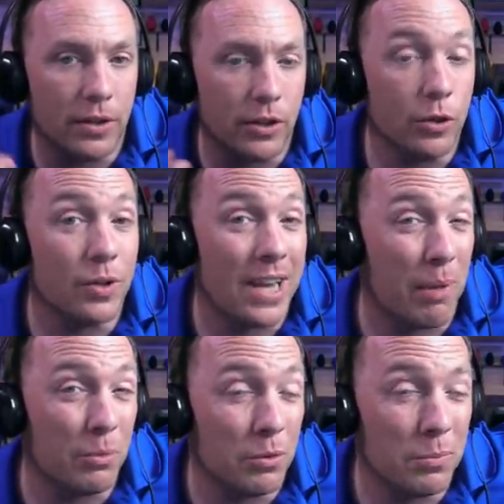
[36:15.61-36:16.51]
you can
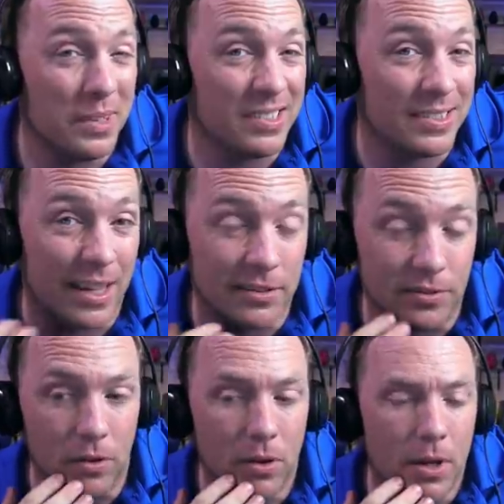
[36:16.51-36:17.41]
help them to be
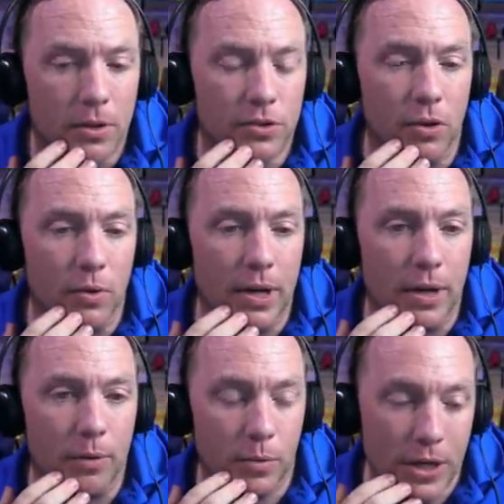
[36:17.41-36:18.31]
successful. So
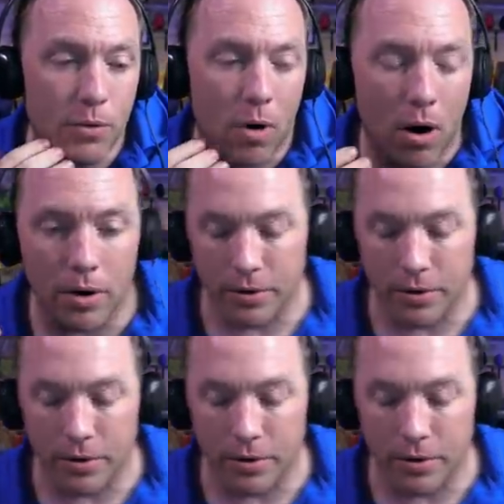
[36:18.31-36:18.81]
when you are,